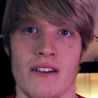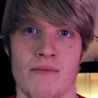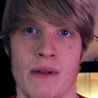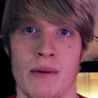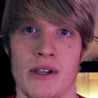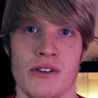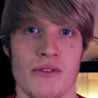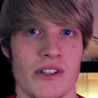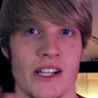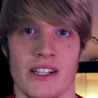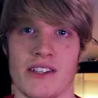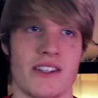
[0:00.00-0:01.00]
Maybe you use
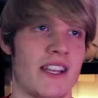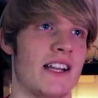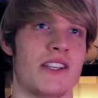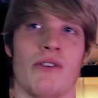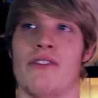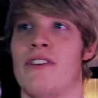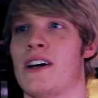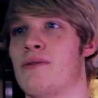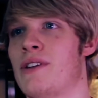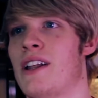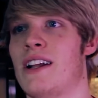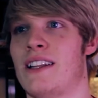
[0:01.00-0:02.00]
like the schizo effect
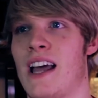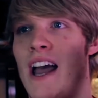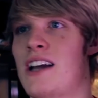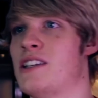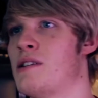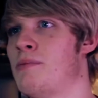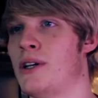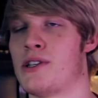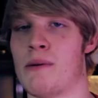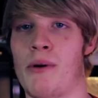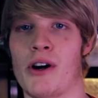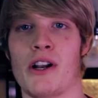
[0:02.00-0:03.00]
with it, like the head splits
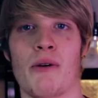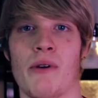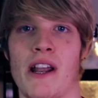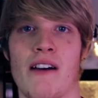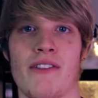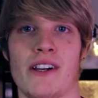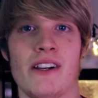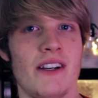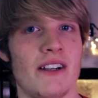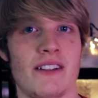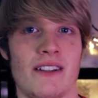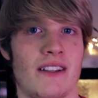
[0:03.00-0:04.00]
apart or whatever.
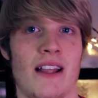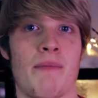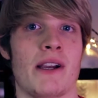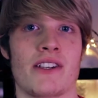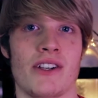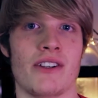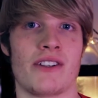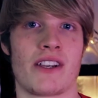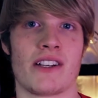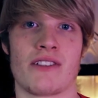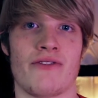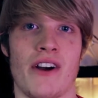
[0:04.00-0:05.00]
That makes a good
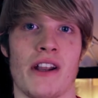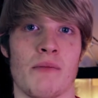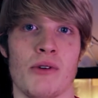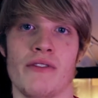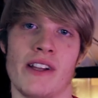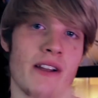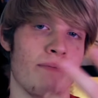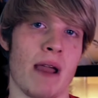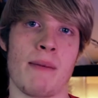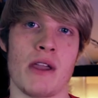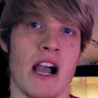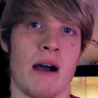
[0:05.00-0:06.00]
schizophrenic movie.
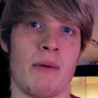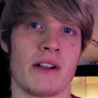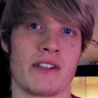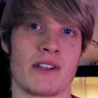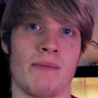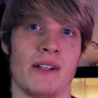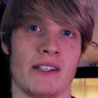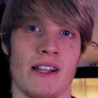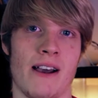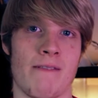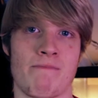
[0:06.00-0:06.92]
Maybe you hop onto something like that.